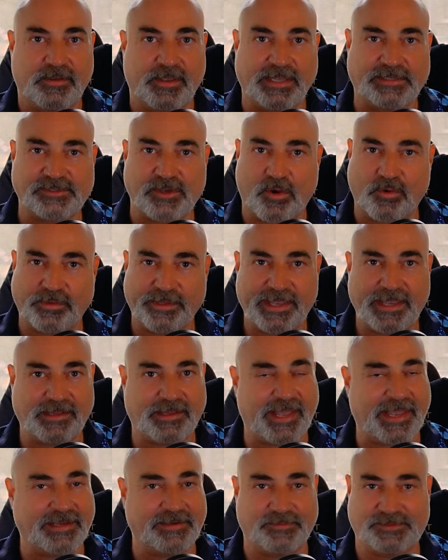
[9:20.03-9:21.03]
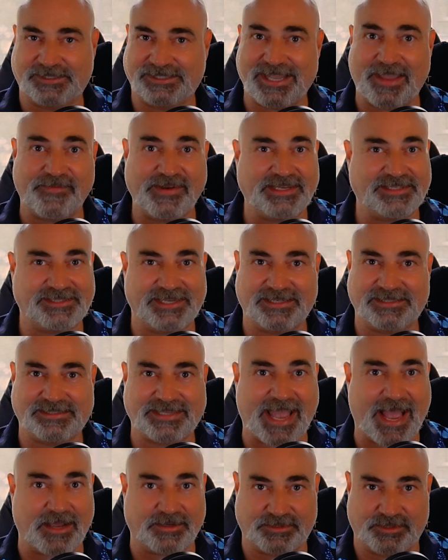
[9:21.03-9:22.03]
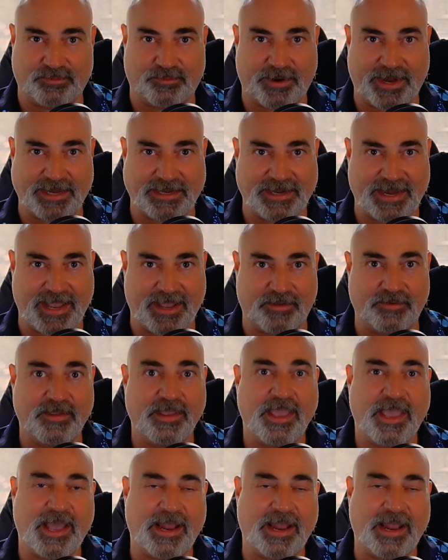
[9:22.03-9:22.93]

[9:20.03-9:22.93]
It's only at like 76,000 right now,